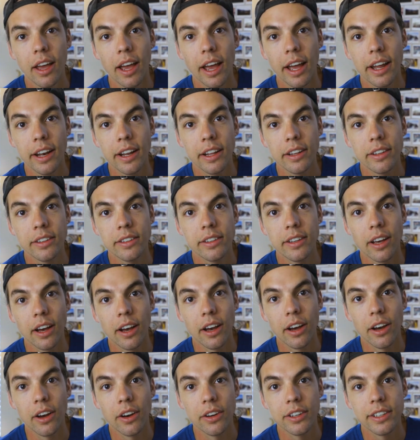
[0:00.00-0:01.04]
And it's
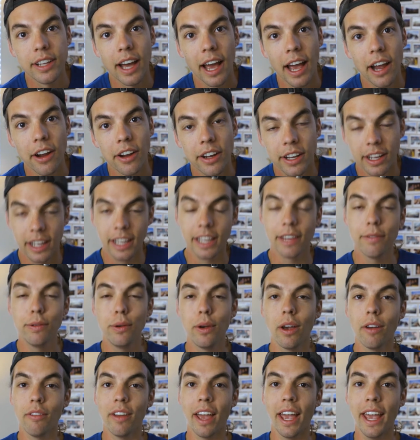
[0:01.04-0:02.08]
so tiring. Like if
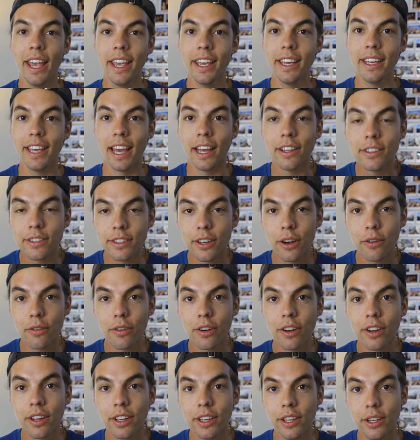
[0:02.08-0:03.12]
you have 8 guests
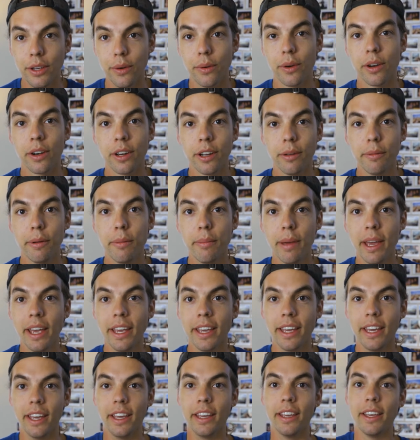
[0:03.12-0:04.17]
over, you are gonna be
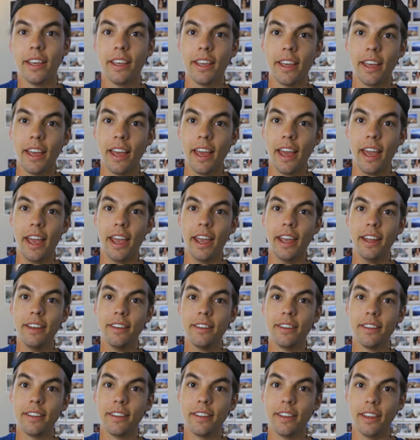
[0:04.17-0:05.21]
making 8
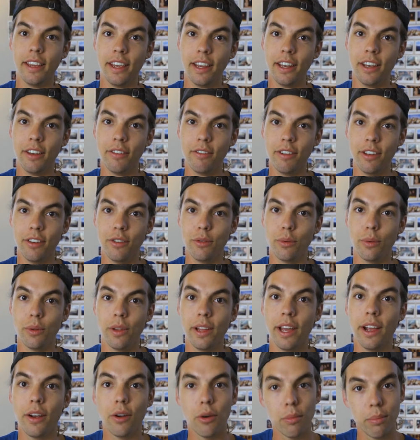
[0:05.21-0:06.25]
individual
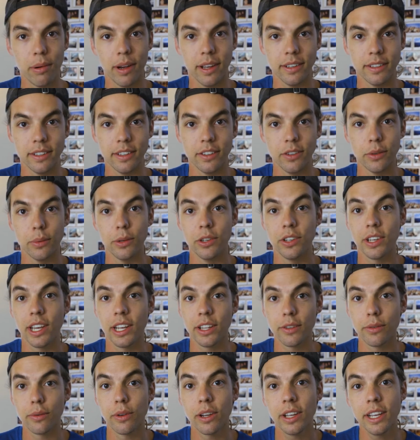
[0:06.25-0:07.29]
Aeropresses, which
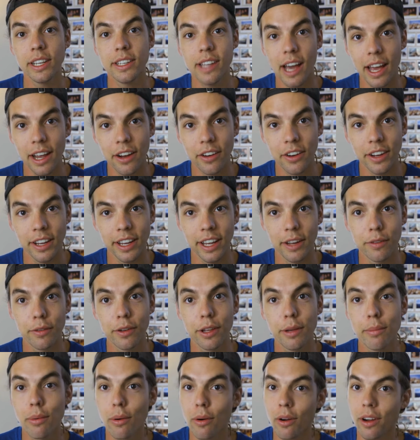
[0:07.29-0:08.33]
gets really tiring and
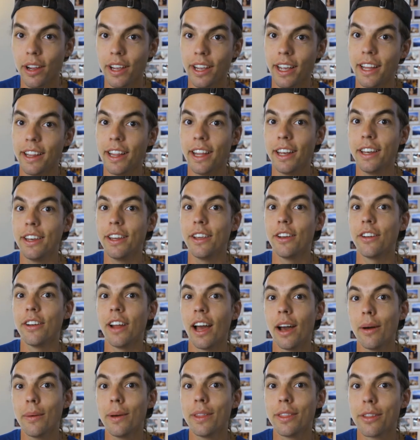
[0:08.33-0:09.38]
really boring, and then you're
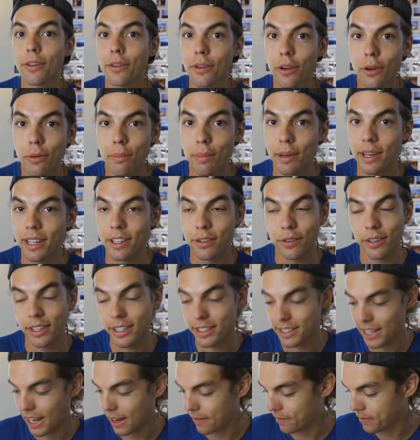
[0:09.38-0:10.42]
not with the group and it's really
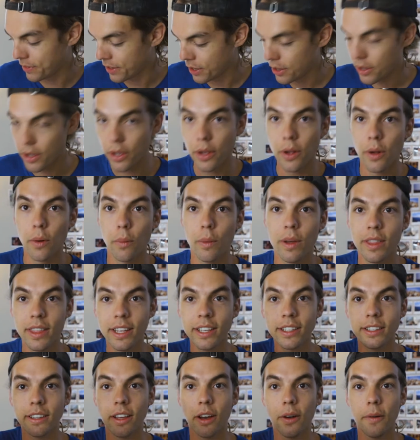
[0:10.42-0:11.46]
sad. With
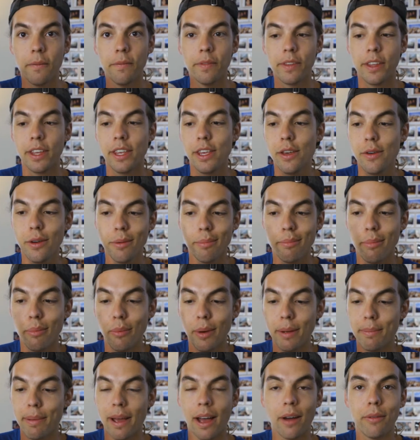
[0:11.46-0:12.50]
this though, you can
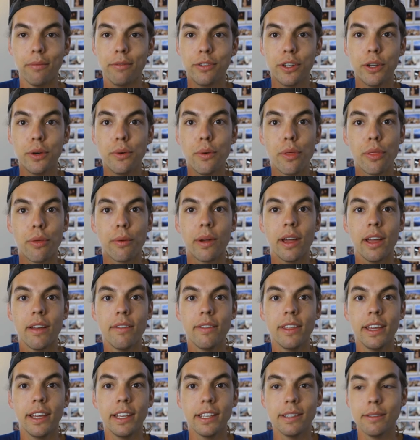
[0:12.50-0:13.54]
whip out 2, 3
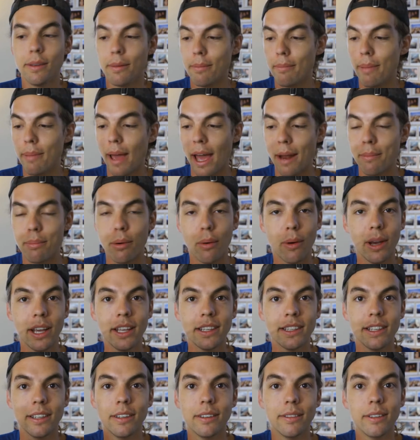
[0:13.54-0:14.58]
of these bad
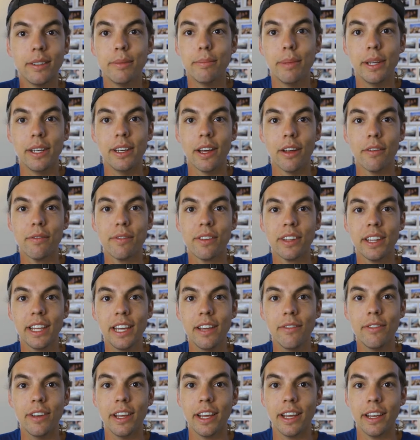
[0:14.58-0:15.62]
boys and be done for the
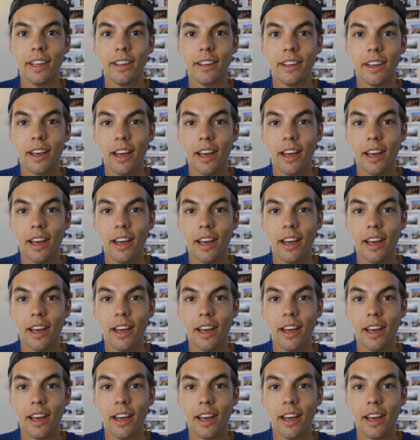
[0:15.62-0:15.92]
evening.